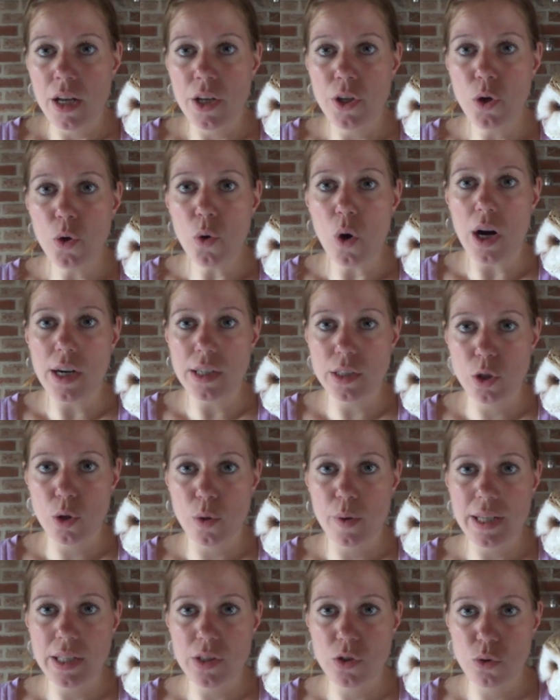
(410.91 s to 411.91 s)
you are
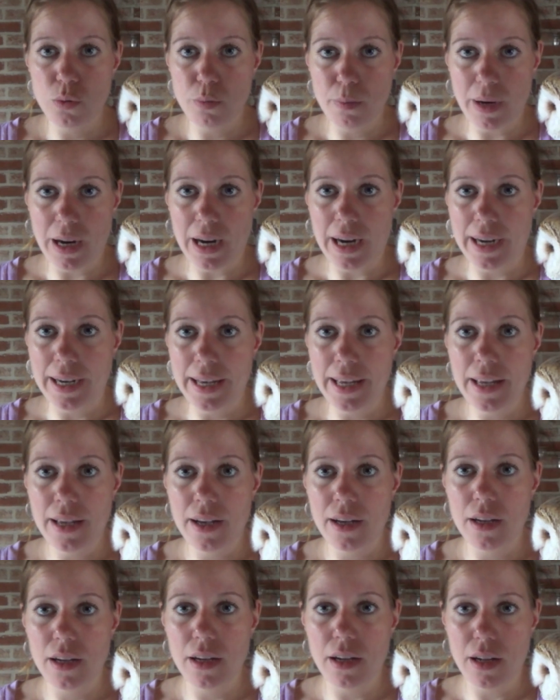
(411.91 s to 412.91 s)
going to
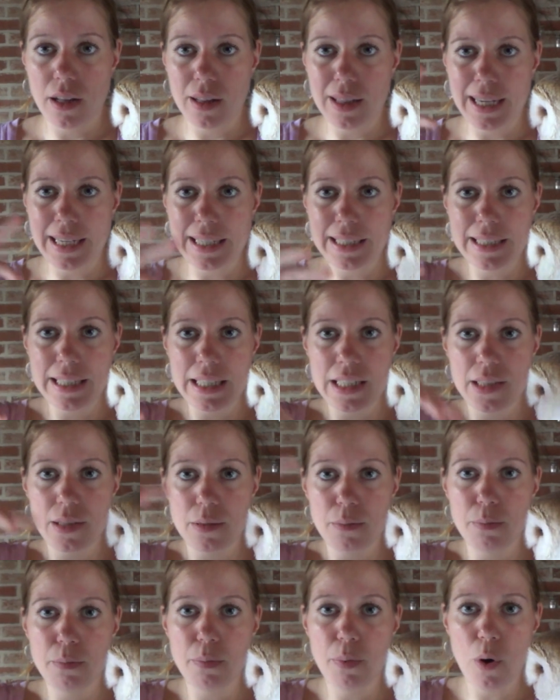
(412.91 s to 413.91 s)
buy like
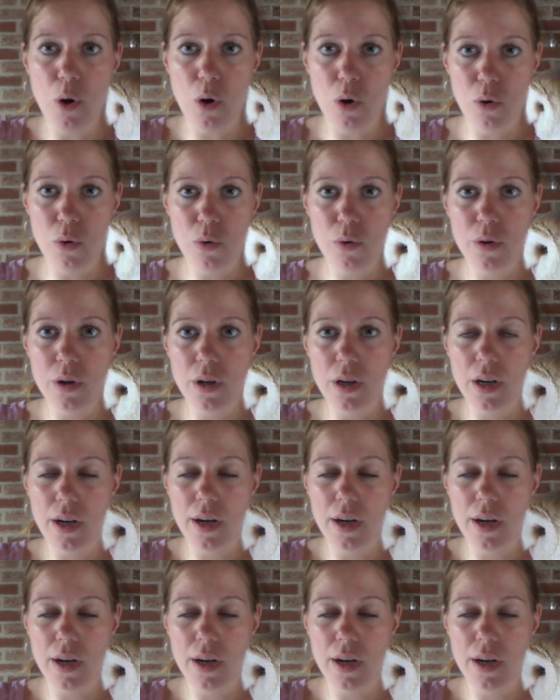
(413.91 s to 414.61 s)
this bow,